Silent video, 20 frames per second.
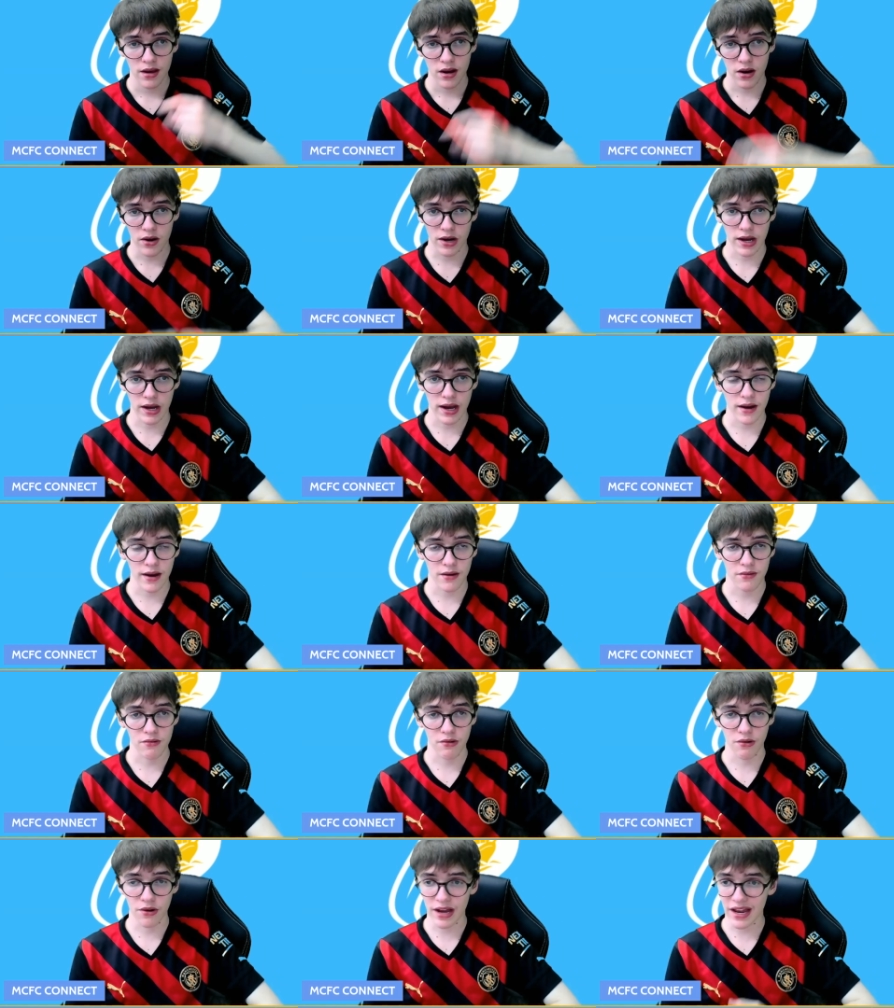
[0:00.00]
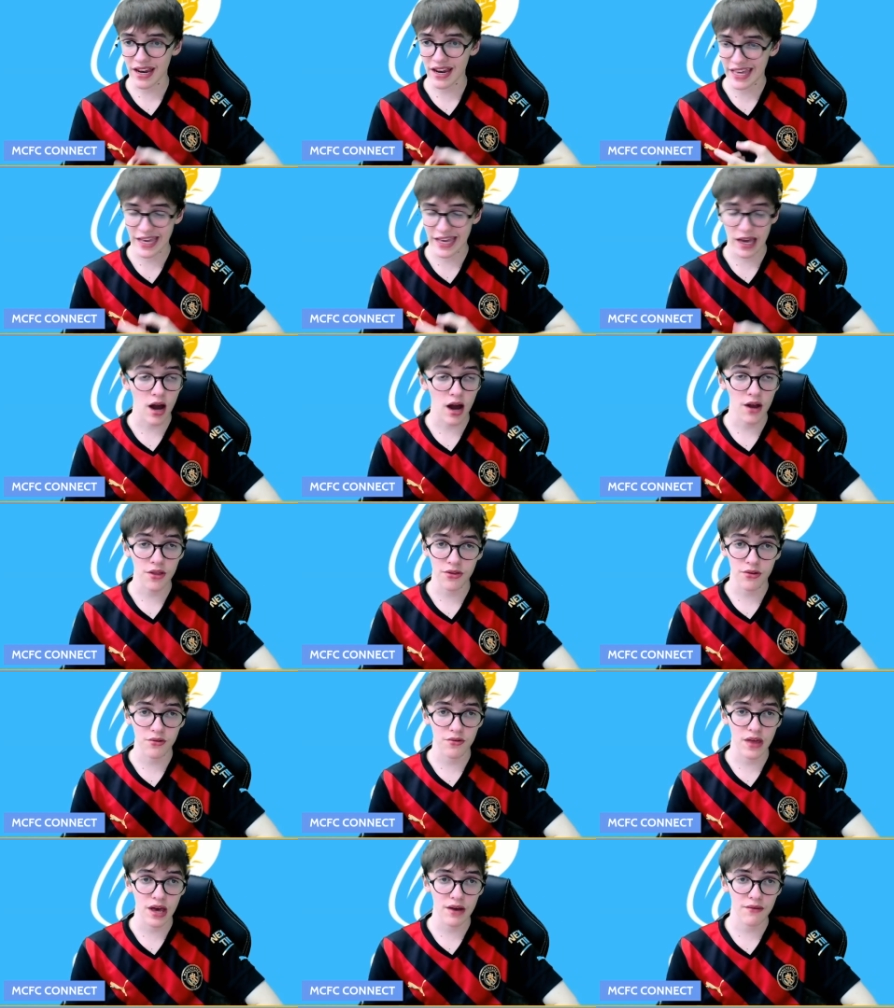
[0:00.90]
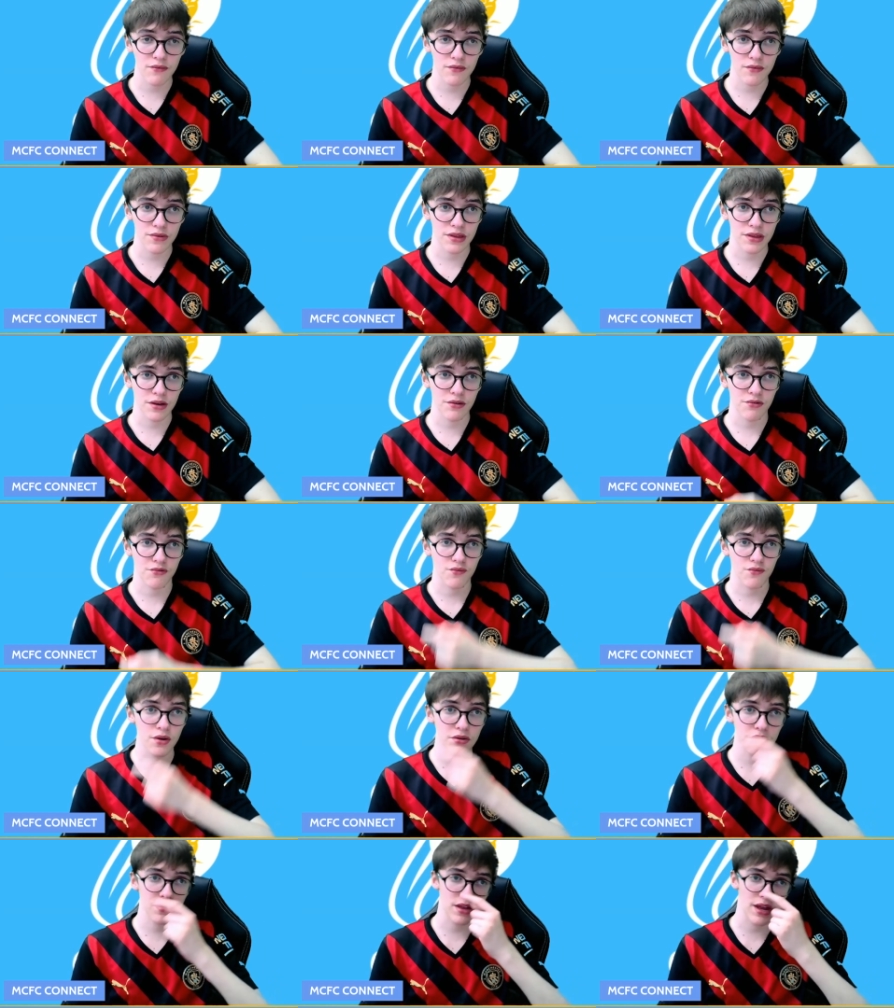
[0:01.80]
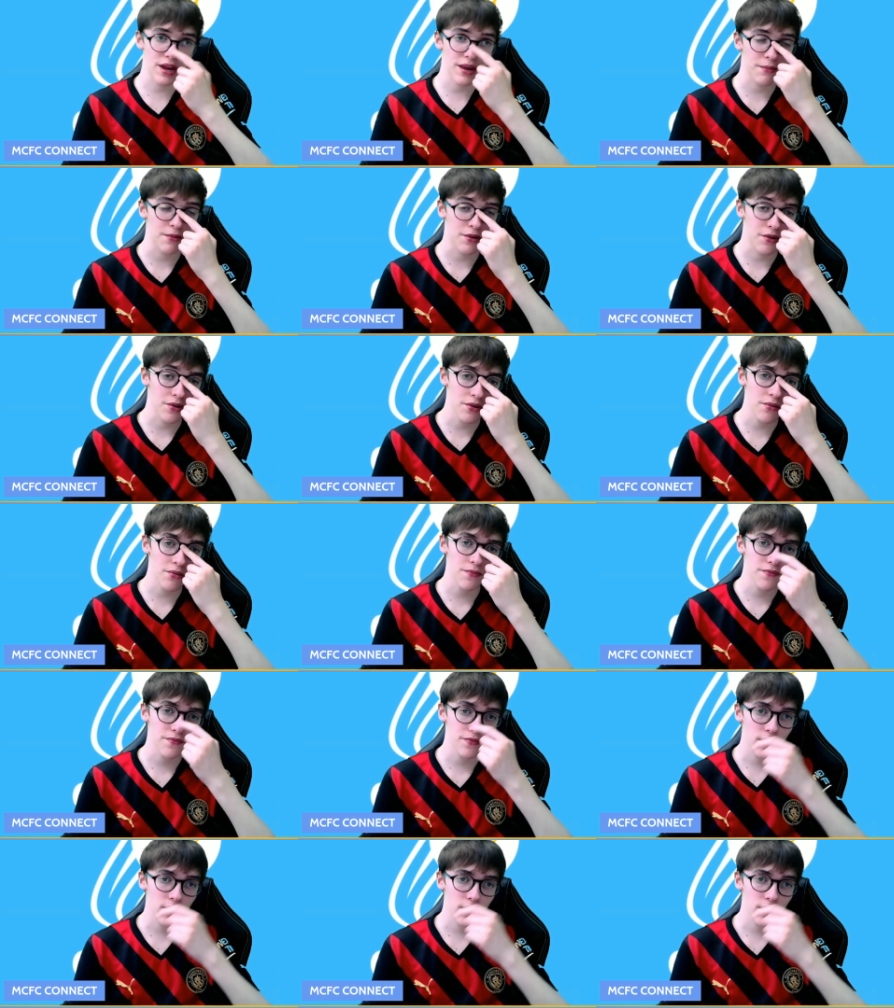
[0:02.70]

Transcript: on Kyle Walker, and he can't do that with those runs anymore.